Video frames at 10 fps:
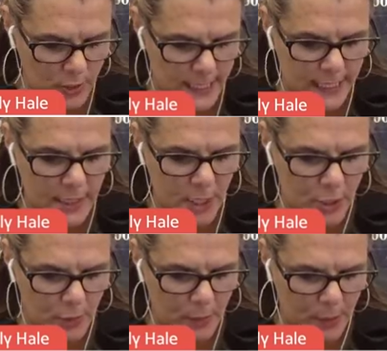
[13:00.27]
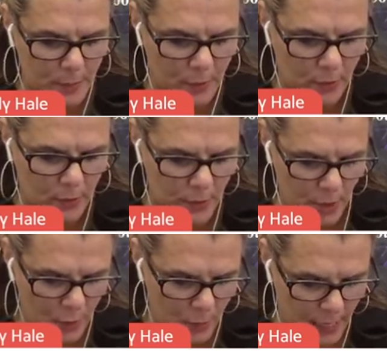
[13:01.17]
600 people,
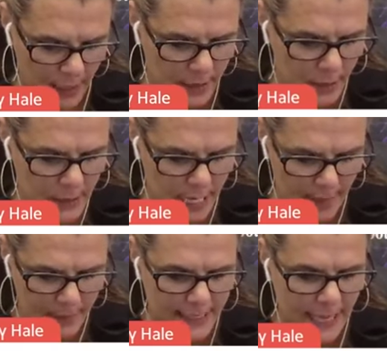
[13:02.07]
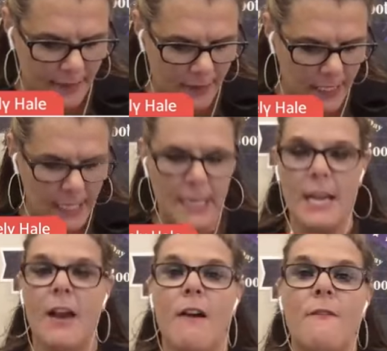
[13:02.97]
right? So times 70,
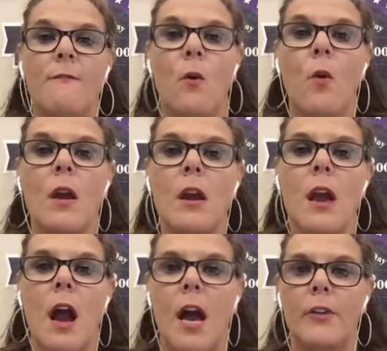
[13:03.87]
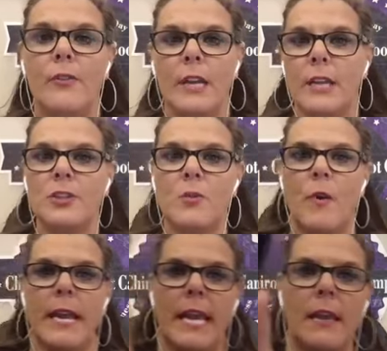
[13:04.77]

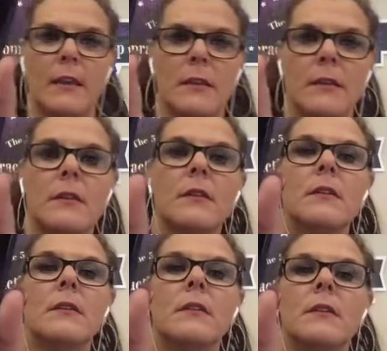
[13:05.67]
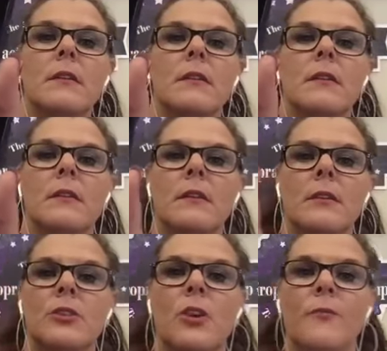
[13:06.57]
420.
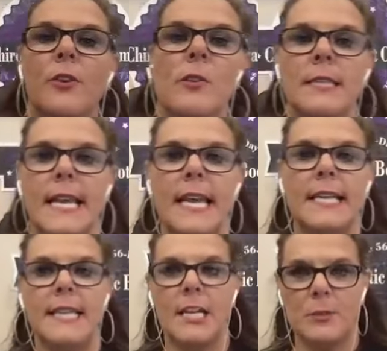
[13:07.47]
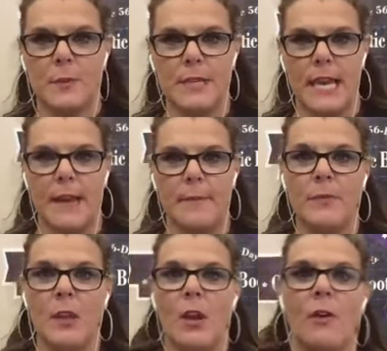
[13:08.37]
So if you stay in touch with them,
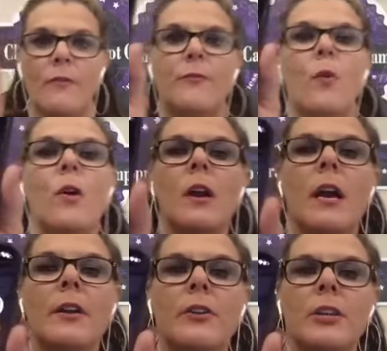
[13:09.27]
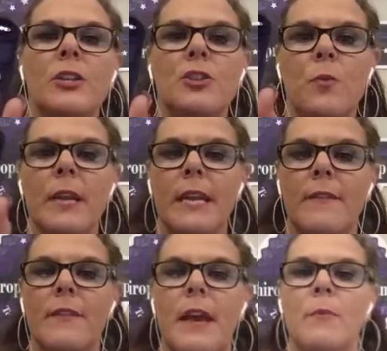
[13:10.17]
420
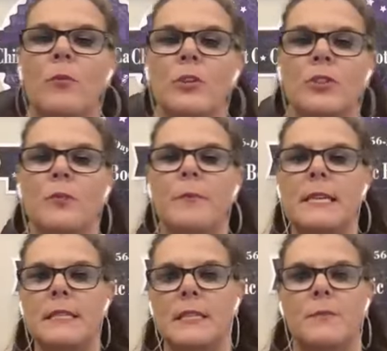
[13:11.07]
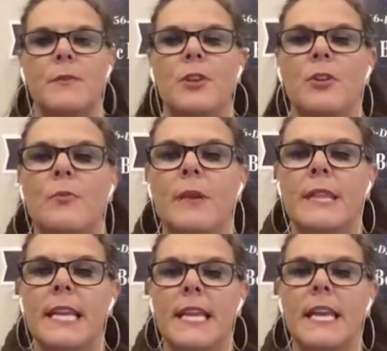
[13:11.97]
of them will do business with you
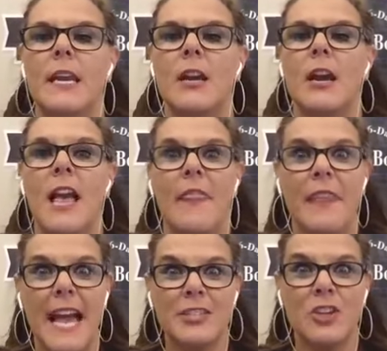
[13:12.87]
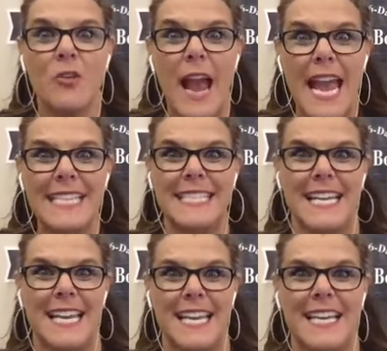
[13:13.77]
within a year. That's
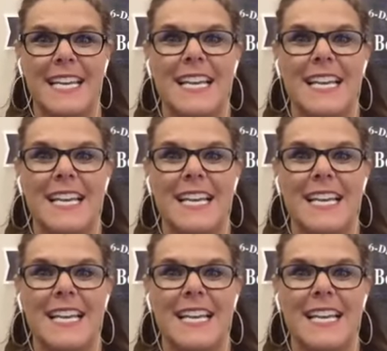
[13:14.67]
crazy